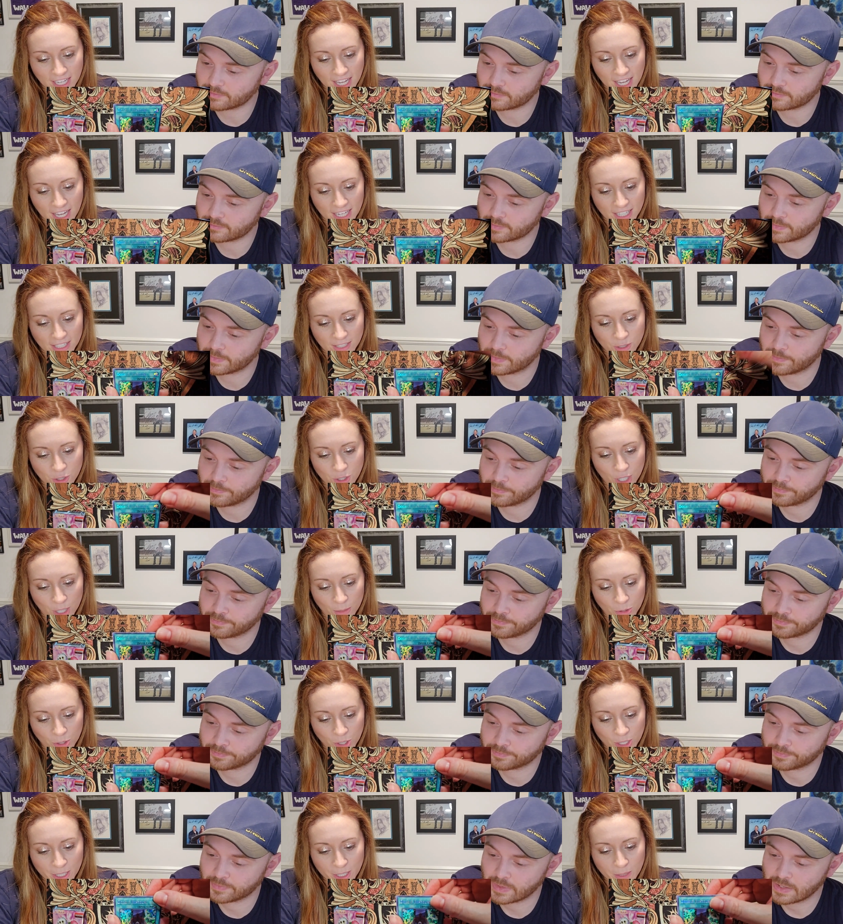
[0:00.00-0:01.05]
Speaker 1: and
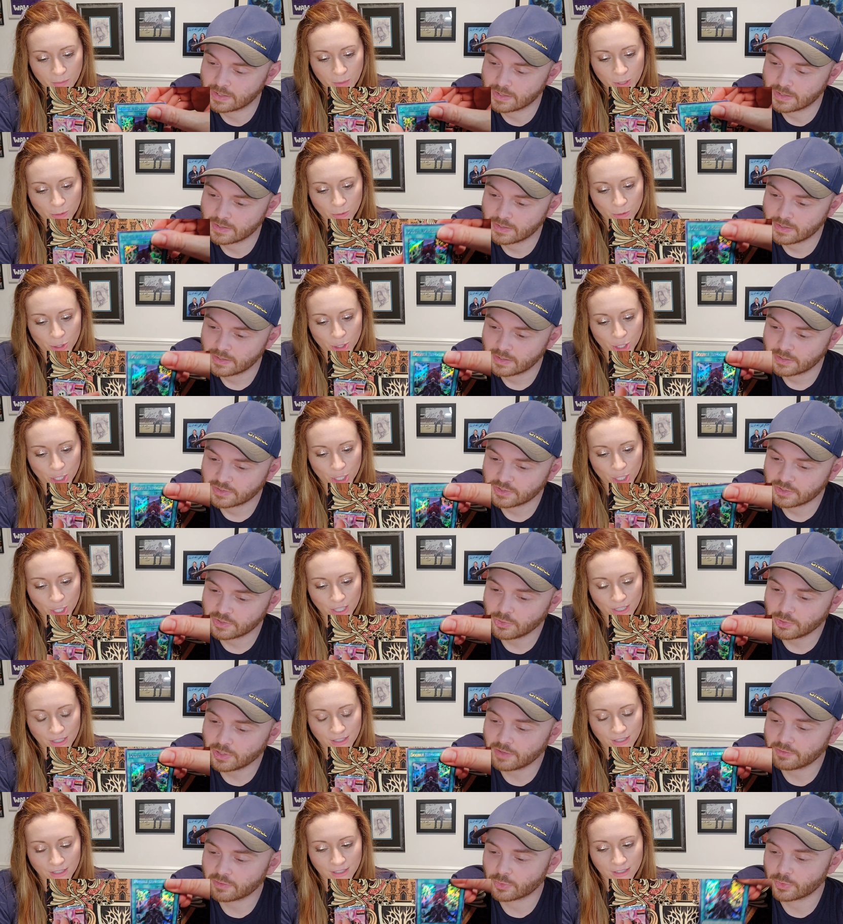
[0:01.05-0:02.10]
Double Exposure.
Speaker 2: So you
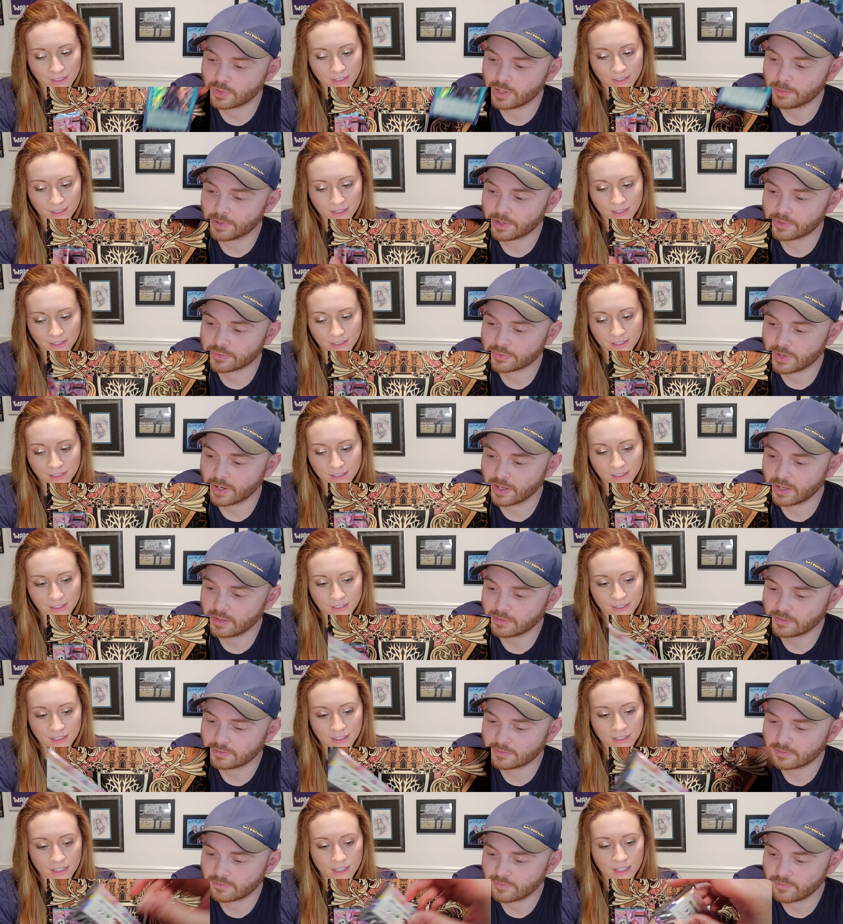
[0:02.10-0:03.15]
love Kuribohs, right?
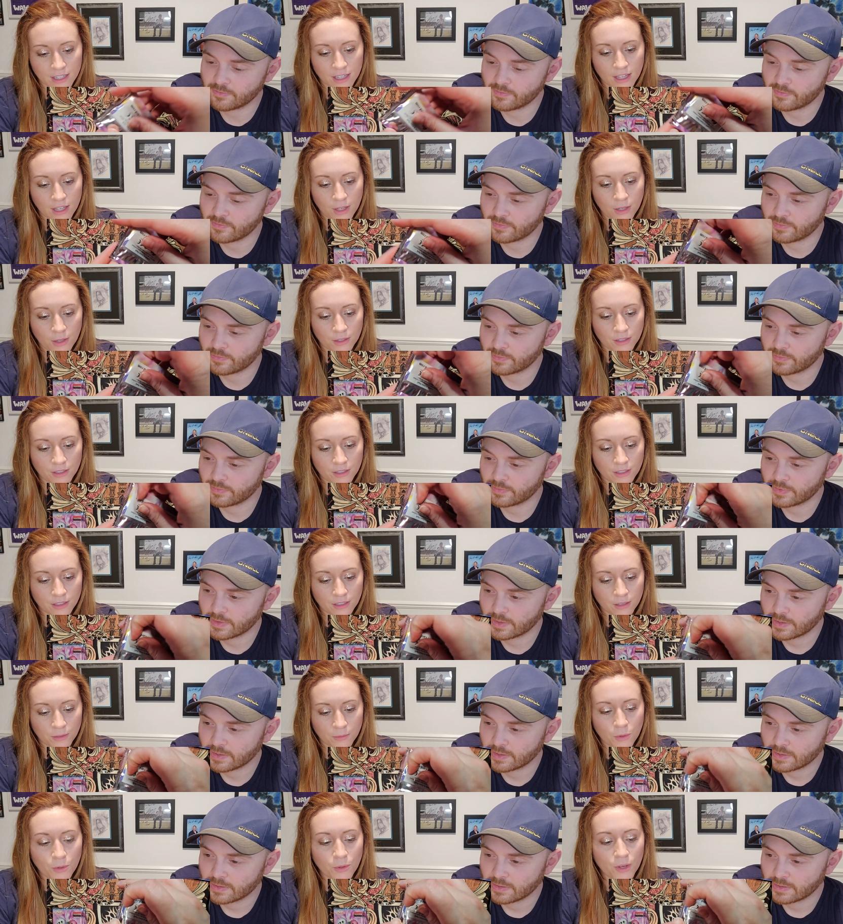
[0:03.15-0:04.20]

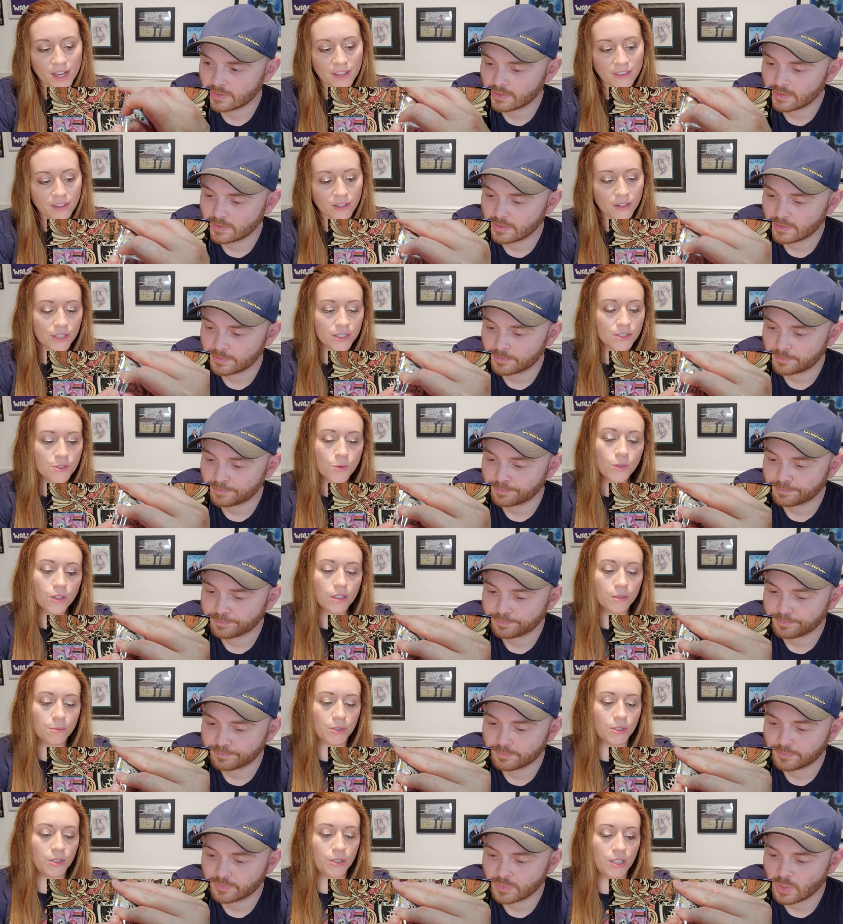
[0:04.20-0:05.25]
Speaker 1: Well, they're
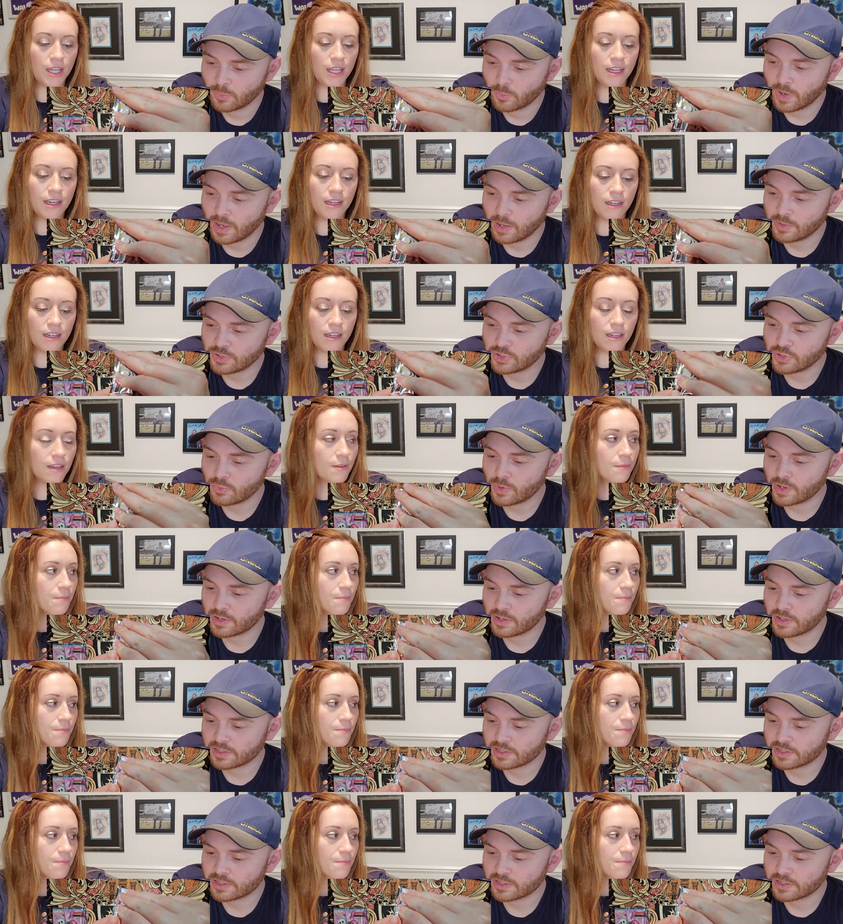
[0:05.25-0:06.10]
adorable. Why would you
Speaker 2: want to